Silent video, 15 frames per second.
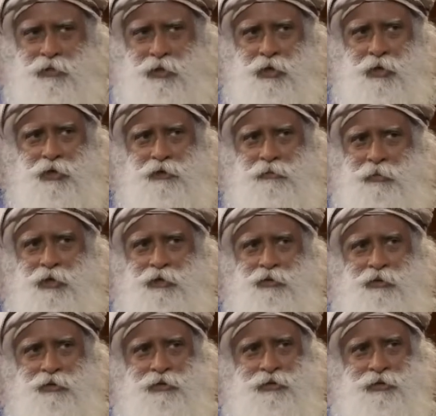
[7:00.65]
heart
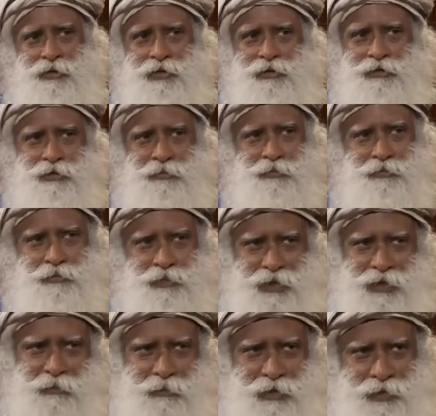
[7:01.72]
manual and the
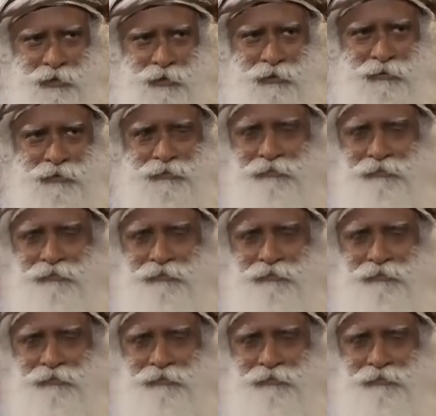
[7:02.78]
brain manual,